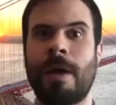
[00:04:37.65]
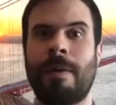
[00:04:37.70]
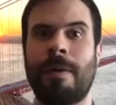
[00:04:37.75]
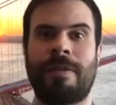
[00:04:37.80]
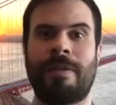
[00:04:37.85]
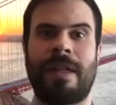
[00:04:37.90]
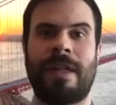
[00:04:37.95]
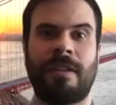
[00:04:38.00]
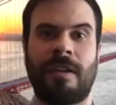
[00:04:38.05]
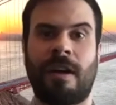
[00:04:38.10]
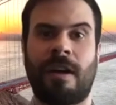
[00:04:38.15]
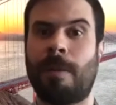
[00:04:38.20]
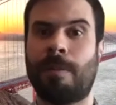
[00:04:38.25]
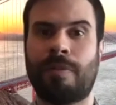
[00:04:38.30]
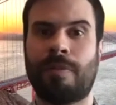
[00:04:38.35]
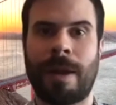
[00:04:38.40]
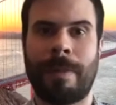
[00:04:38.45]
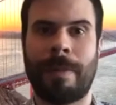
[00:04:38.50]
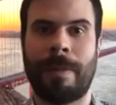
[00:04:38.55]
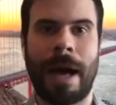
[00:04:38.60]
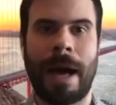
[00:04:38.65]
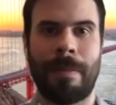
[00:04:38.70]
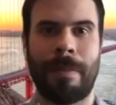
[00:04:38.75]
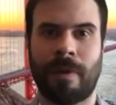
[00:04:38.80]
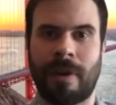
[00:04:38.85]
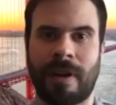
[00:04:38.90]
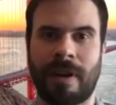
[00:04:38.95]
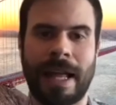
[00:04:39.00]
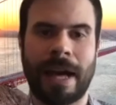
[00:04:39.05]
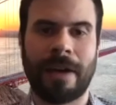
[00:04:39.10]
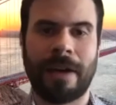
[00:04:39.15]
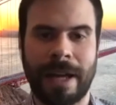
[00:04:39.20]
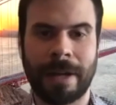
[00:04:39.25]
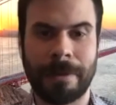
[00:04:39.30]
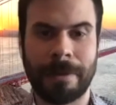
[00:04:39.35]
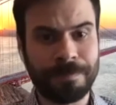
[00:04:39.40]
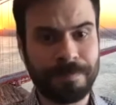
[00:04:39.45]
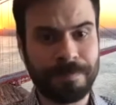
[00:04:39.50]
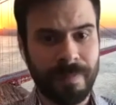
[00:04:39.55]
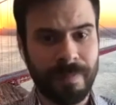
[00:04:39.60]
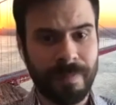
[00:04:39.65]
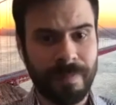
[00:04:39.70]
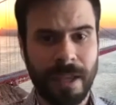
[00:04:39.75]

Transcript: whether that's an on-prem app or a cloud app.